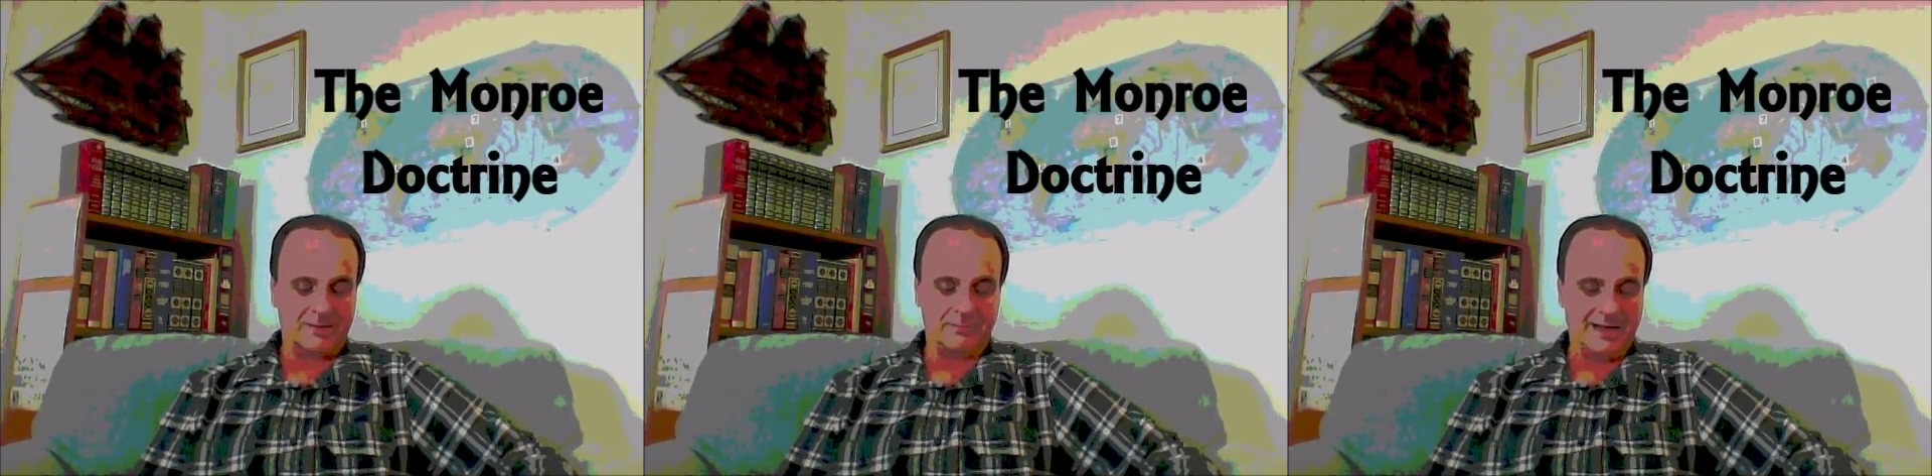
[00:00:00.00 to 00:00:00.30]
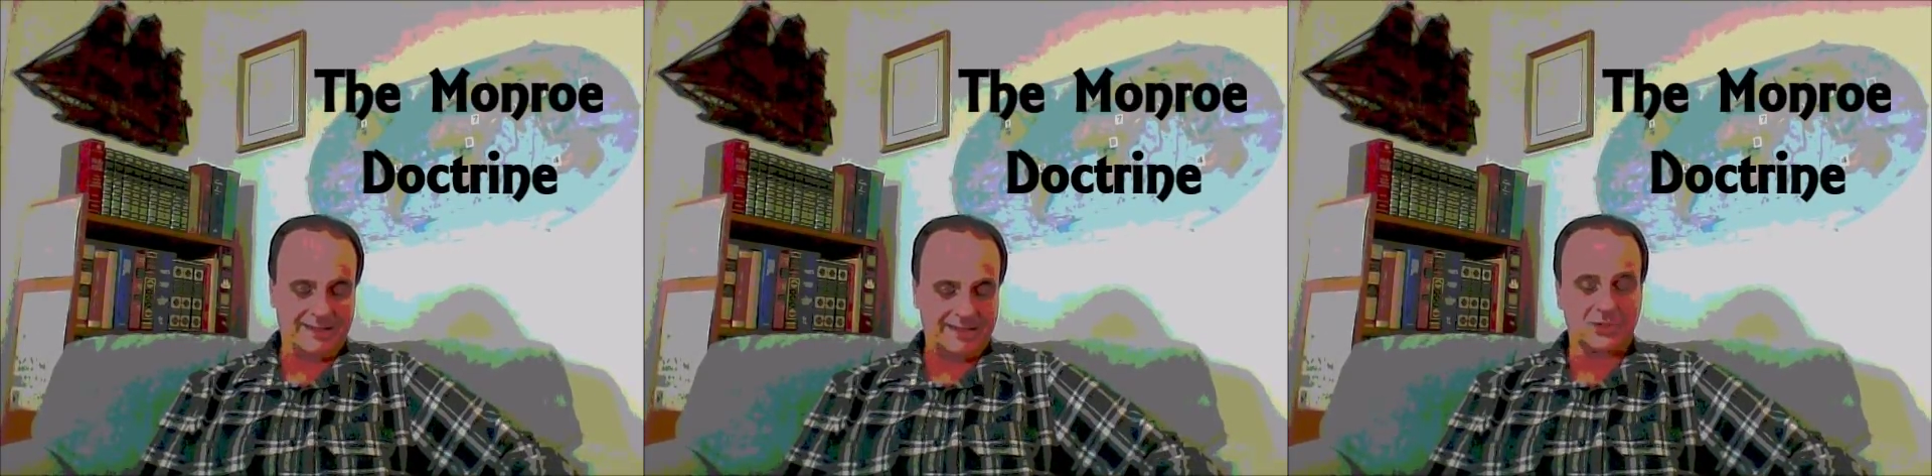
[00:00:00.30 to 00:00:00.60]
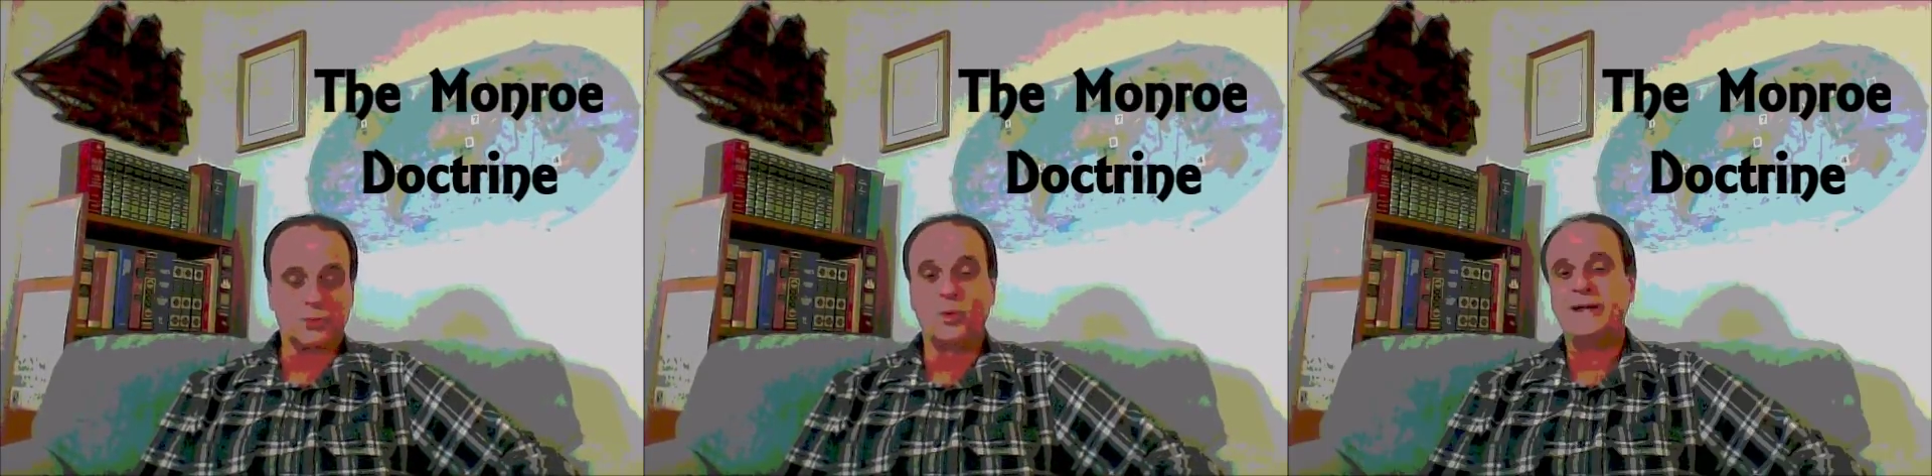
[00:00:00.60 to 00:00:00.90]
to make
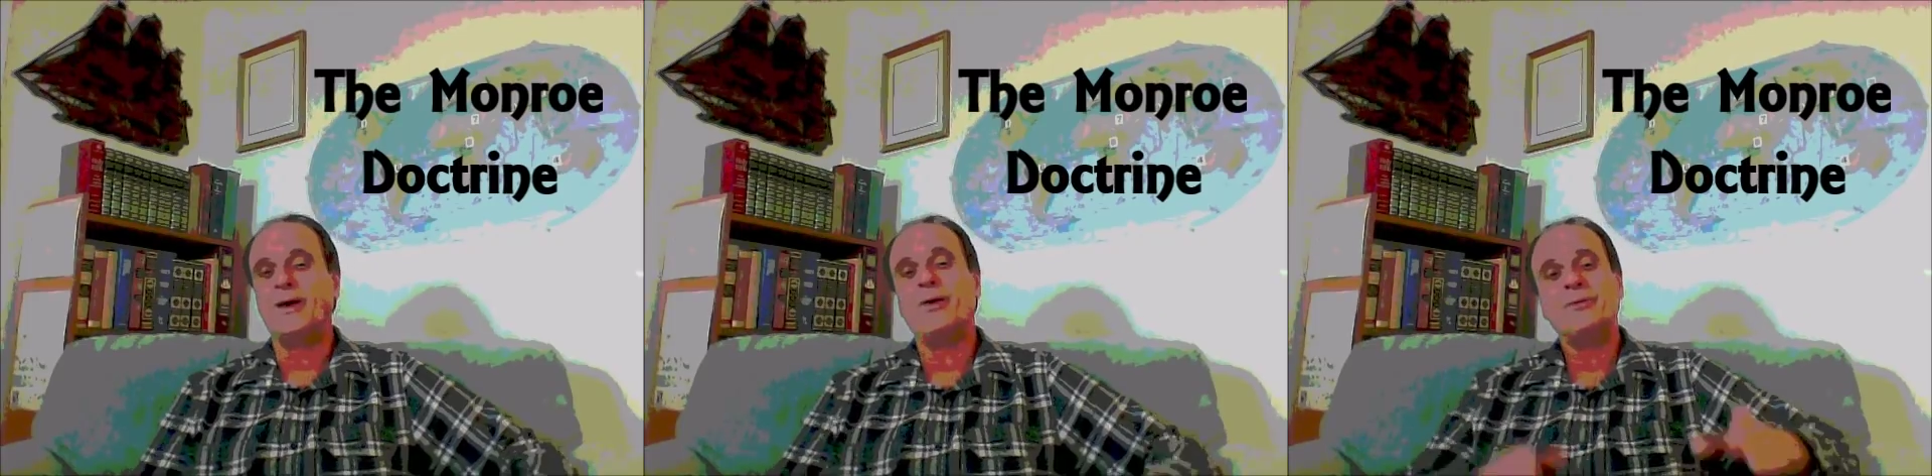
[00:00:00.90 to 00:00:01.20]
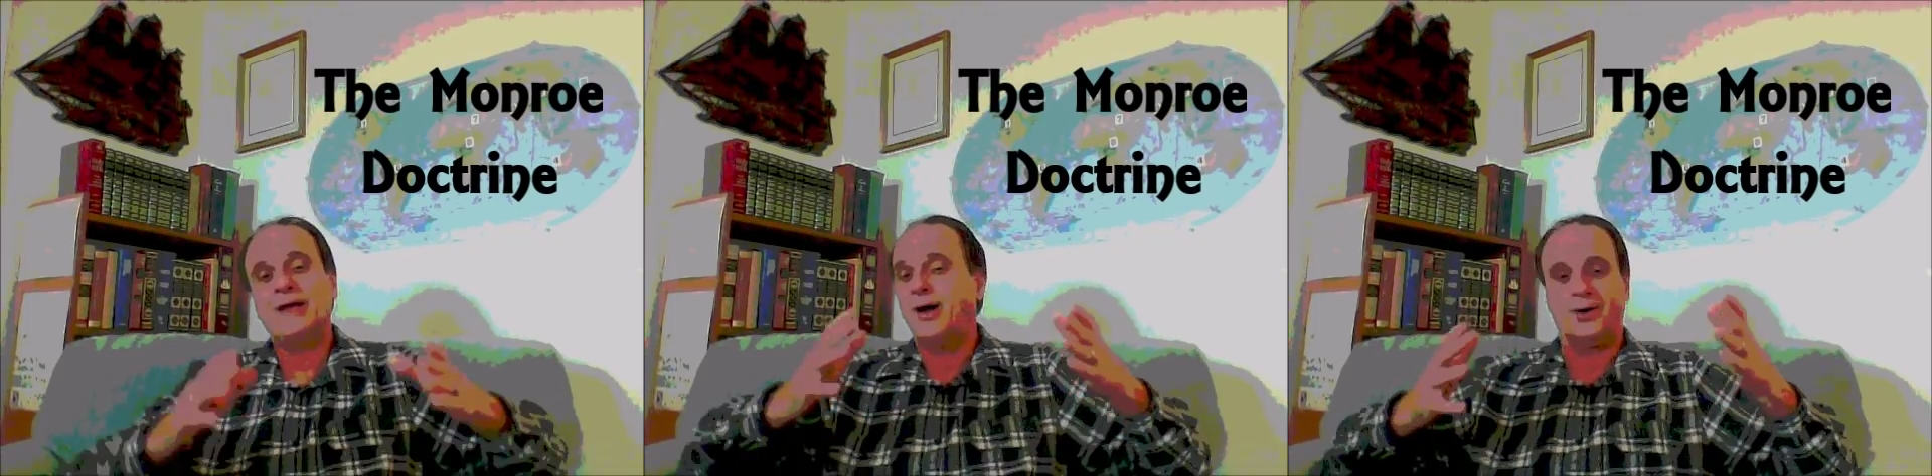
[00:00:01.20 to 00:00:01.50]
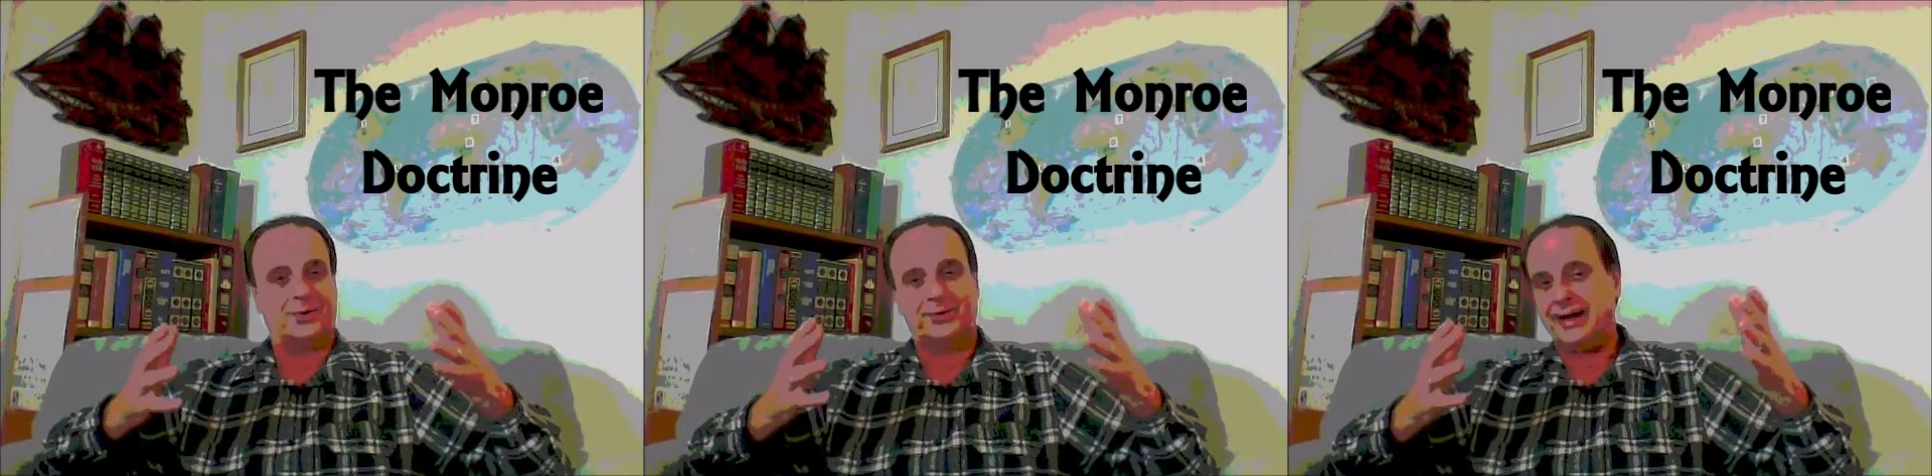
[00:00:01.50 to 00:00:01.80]
is we don't know.